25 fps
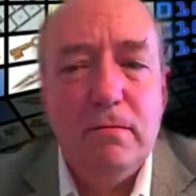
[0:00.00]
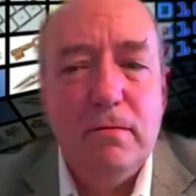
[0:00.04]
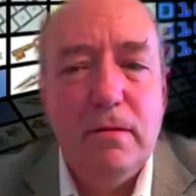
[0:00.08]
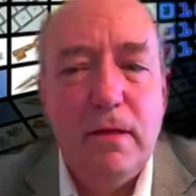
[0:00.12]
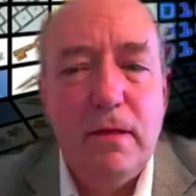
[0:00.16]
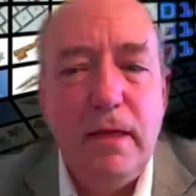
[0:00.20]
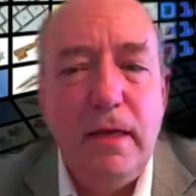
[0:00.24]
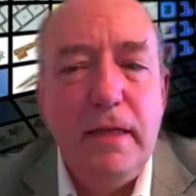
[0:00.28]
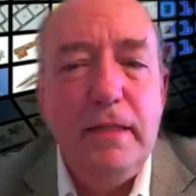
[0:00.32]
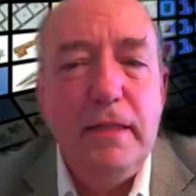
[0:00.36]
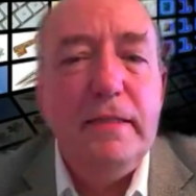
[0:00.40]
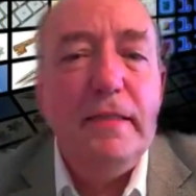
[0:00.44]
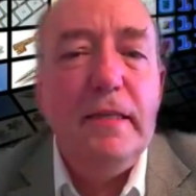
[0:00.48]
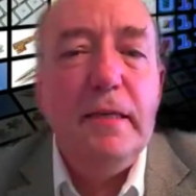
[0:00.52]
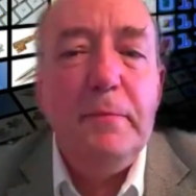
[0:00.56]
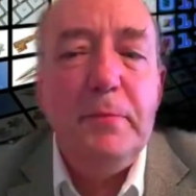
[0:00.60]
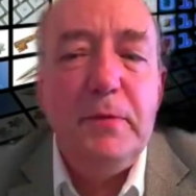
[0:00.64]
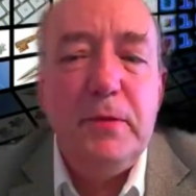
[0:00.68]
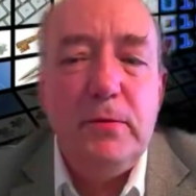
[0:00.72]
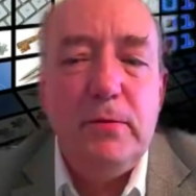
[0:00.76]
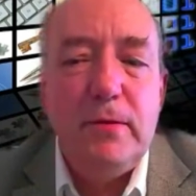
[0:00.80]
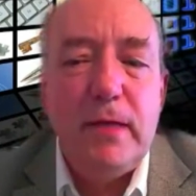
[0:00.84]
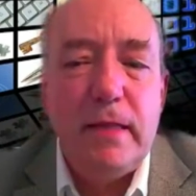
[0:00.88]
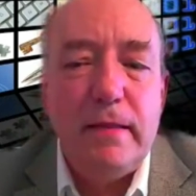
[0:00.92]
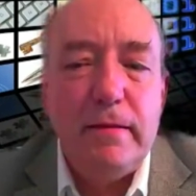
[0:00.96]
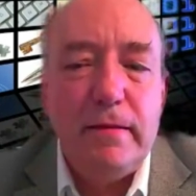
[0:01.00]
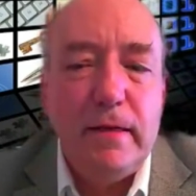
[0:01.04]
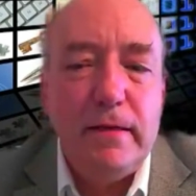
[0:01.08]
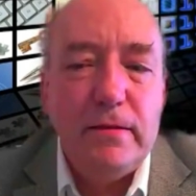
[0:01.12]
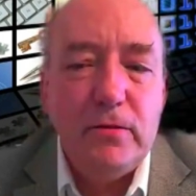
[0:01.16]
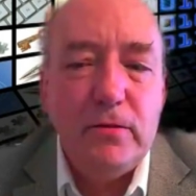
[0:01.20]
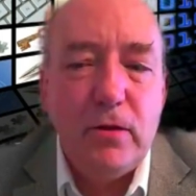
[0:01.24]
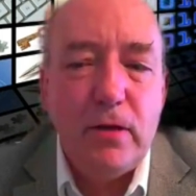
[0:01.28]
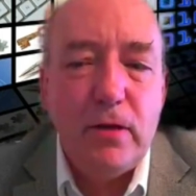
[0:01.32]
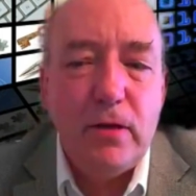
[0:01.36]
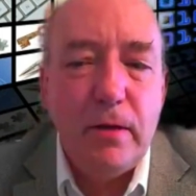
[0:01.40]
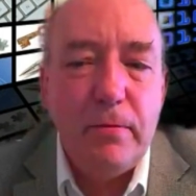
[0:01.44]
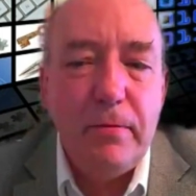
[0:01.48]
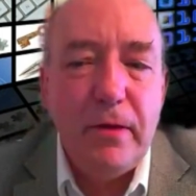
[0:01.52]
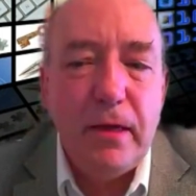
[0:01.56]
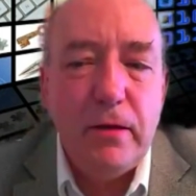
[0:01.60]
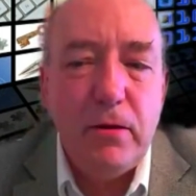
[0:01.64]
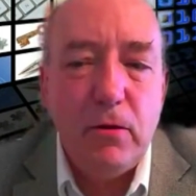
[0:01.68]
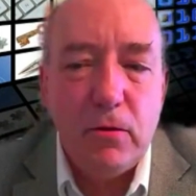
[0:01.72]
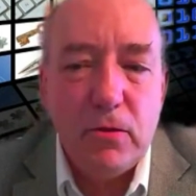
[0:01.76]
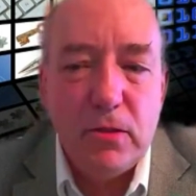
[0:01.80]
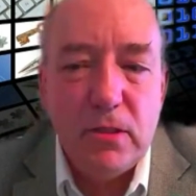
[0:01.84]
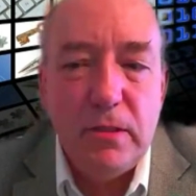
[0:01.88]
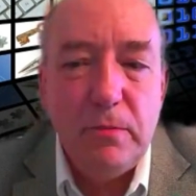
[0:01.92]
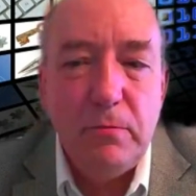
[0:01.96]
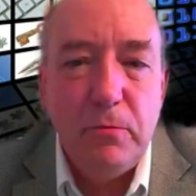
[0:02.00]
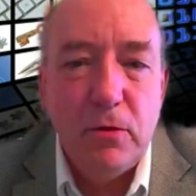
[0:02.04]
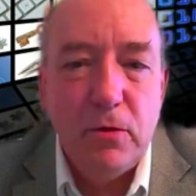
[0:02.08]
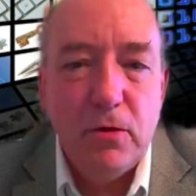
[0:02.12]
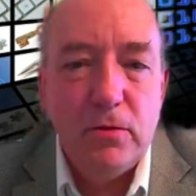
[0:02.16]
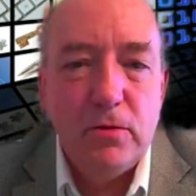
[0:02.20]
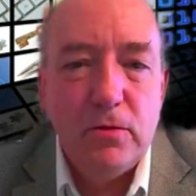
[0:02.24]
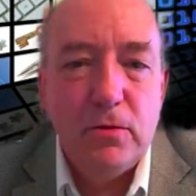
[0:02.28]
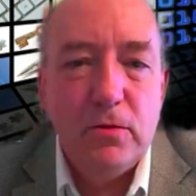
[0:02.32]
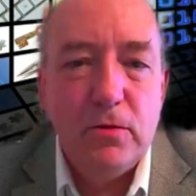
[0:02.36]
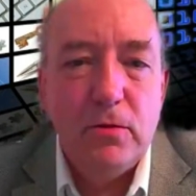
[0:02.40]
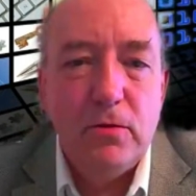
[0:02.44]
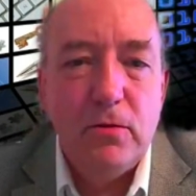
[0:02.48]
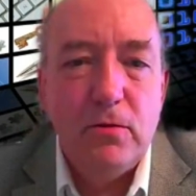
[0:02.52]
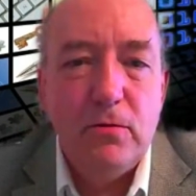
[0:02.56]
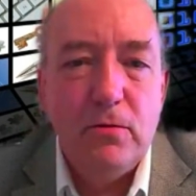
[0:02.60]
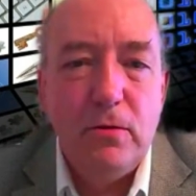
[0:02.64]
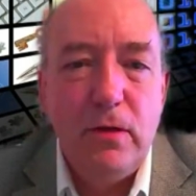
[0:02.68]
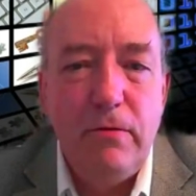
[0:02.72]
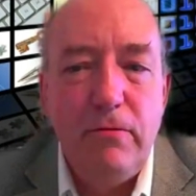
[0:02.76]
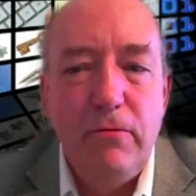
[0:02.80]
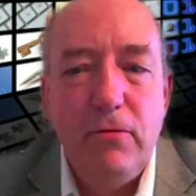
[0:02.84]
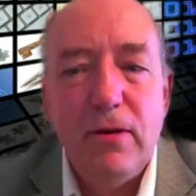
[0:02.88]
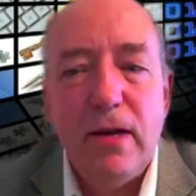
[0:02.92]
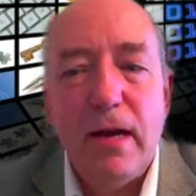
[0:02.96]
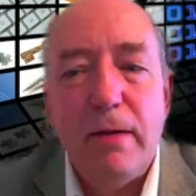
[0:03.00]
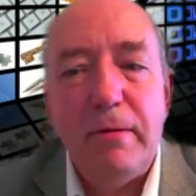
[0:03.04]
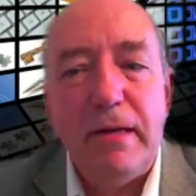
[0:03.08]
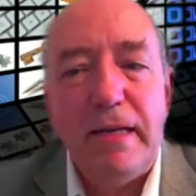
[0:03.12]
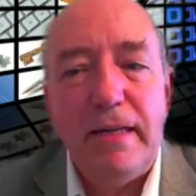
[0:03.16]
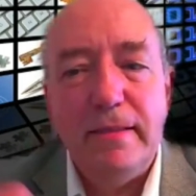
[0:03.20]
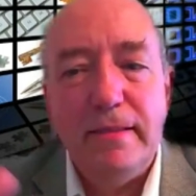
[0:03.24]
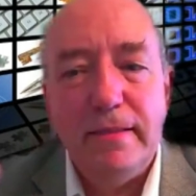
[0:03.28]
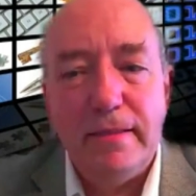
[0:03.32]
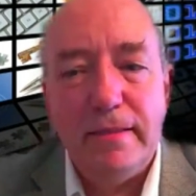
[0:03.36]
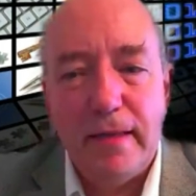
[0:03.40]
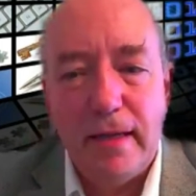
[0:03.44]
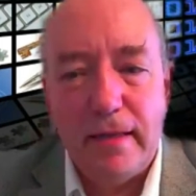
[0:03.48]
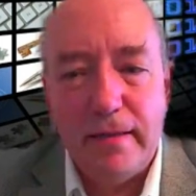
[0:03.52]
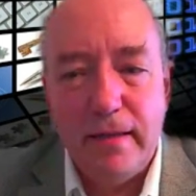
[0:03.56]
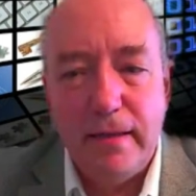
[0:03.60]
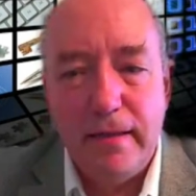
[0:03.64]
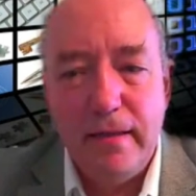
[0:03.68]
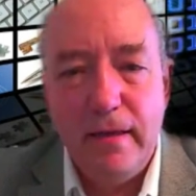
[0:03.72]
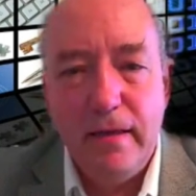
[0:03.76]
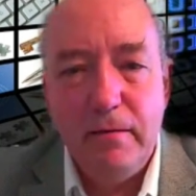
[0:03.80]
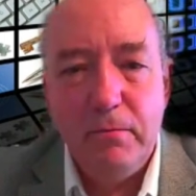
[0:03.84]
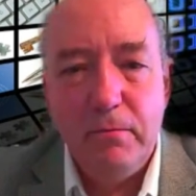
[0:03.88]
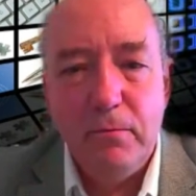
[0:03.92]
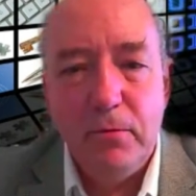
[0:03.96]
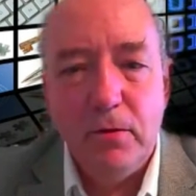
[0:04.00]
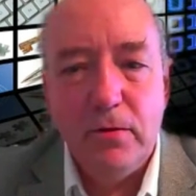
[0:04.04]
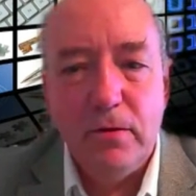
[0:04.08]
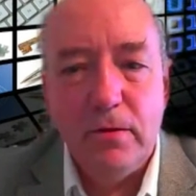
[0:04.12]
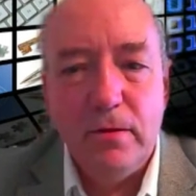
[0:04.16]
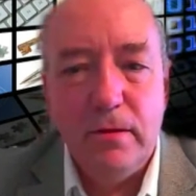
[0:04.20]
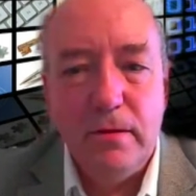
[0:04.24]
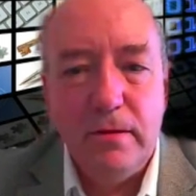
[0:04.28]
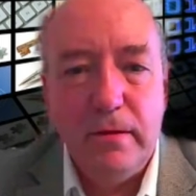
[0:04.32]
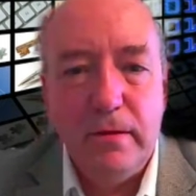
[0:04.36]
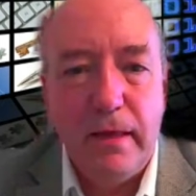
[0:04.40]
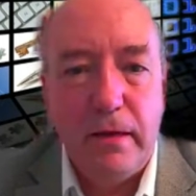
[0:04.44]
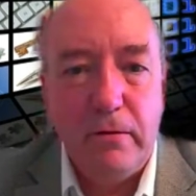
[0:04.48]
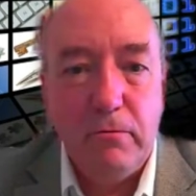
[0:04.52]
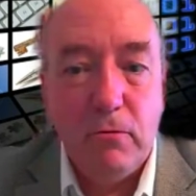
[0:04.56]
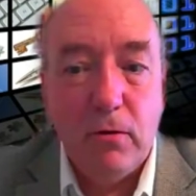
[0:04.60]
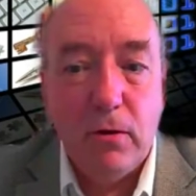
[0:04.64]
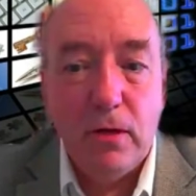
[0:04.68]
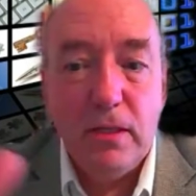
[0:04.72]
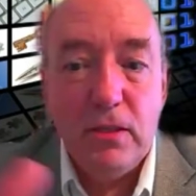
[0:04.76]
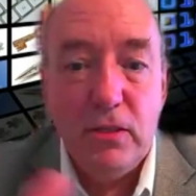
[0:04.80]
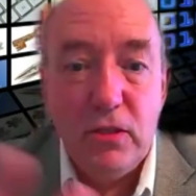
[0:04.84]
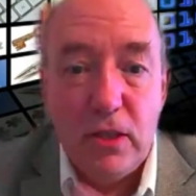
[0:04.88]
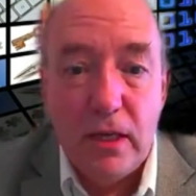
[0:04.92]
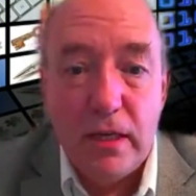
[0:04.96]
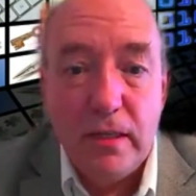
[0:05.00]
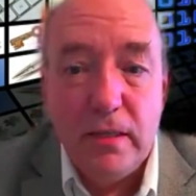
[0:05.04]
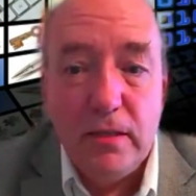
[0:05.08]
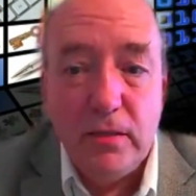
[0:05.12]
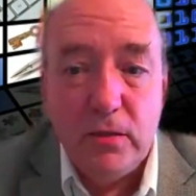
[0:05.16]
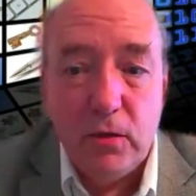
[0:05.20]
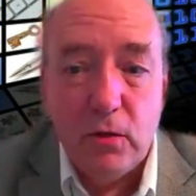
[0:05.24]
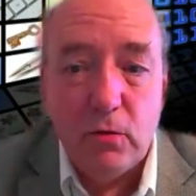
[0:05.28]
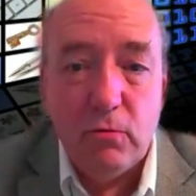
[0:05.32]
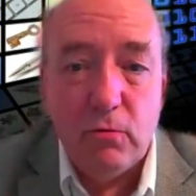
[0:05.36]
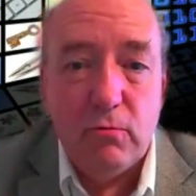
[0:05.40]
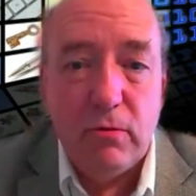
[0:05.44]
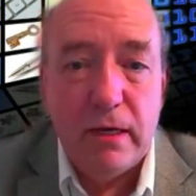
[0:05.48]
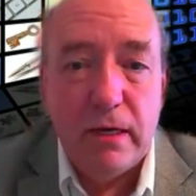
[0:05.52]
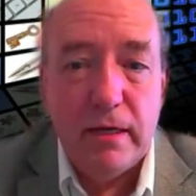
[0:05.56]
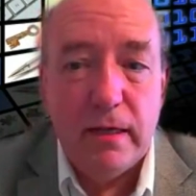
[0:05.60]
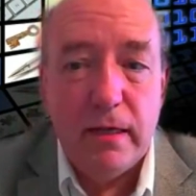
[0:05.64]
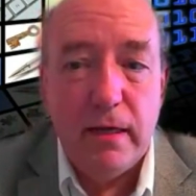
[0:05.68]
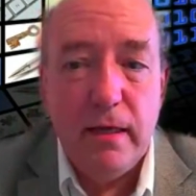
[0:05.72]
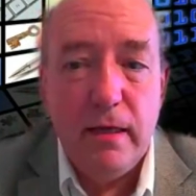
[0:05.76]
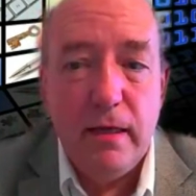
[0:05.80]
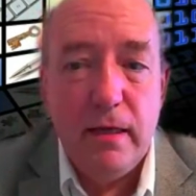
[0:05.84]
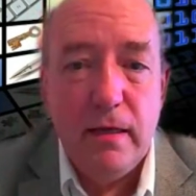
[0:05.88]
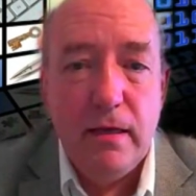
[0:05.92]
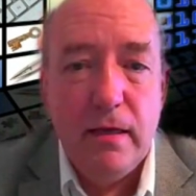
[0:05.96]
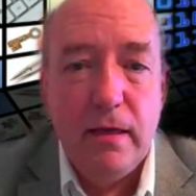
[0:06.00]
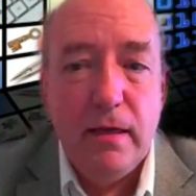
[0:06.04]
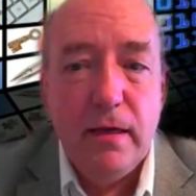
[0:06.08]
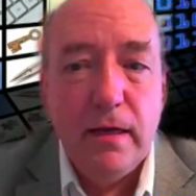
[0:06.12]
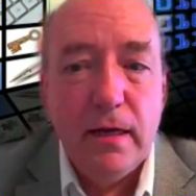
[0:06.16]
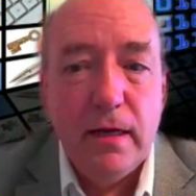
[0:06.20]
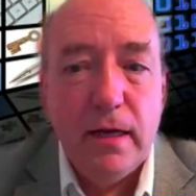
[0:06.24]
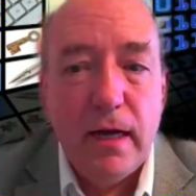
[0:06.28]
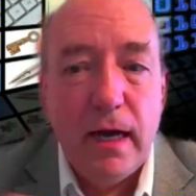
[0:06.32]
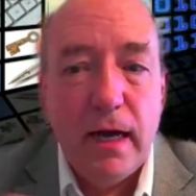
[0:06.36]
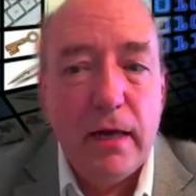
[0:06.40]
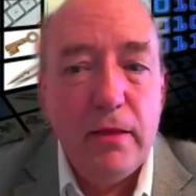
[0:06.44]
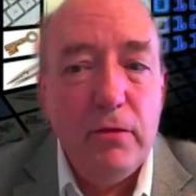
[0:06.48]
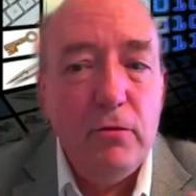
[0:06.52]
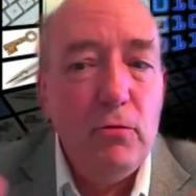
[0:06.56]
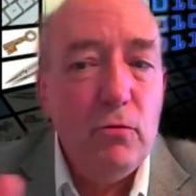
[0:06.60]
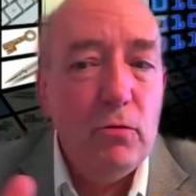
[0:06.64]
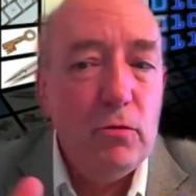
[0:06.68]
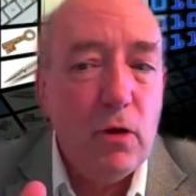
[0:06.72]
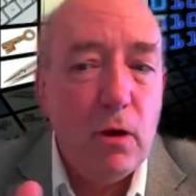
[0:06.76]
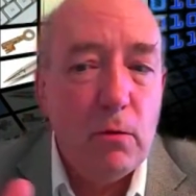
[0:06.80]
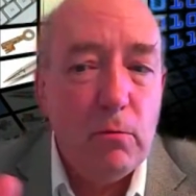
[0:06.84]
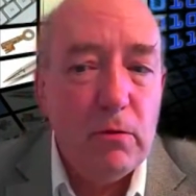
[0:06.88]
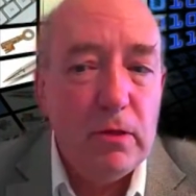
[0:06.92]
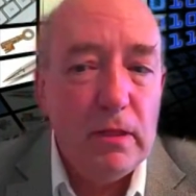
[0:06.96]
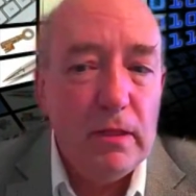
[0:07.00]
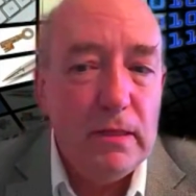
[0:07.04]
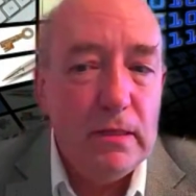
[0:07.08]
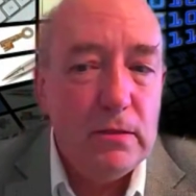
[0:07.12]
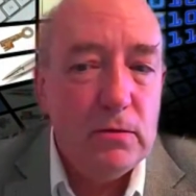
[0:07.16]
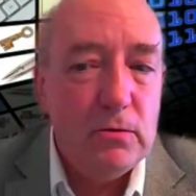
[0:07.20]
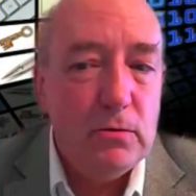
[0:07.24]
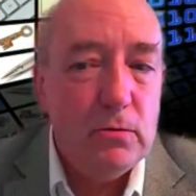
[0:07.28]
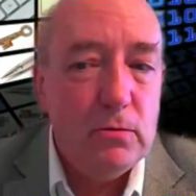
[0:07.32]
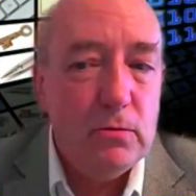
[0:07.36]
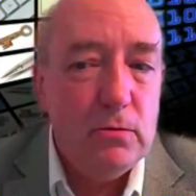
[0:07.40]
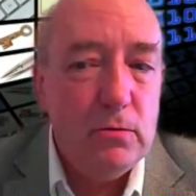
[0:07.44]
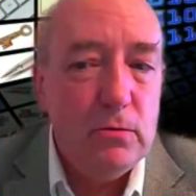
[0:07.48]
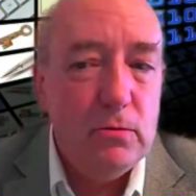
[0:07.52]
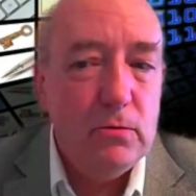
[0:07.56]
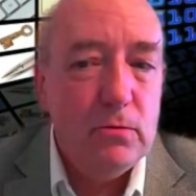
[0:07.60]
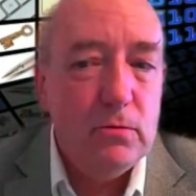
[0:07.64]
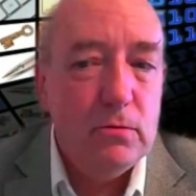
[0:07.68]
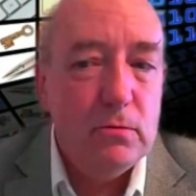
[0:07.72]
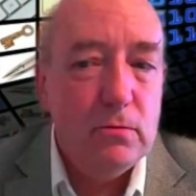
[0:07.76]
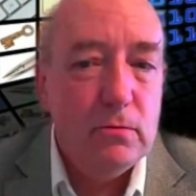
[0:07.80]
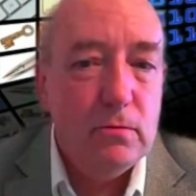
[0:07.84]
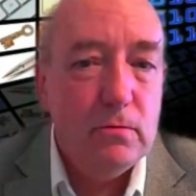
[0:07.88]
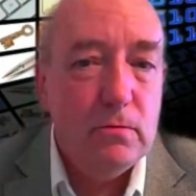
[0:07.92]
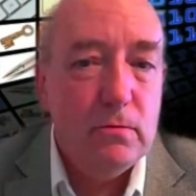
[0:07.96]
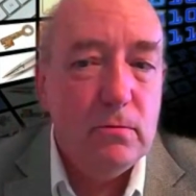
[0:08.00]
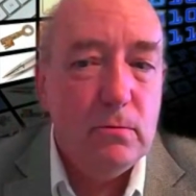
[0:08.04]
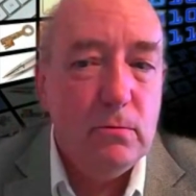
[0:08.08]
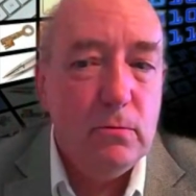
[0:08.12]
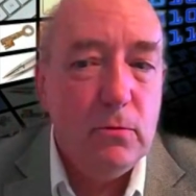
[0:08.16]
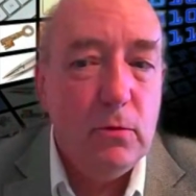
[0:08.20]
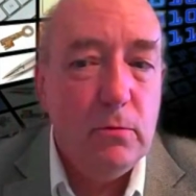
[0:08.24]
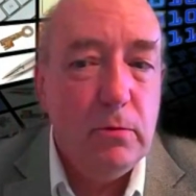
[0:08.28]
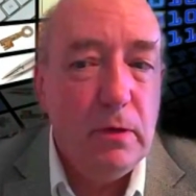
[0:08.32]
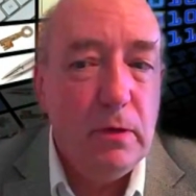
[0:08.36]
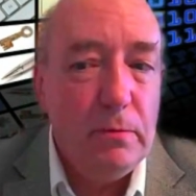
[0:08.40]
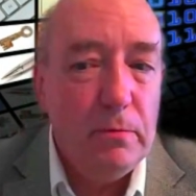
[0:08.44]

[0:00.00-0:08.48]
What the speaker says: it seems to you that there is going to be an oxymoron. So if you have a strategy, but the world is changing so quickly, how do you cope with these two moving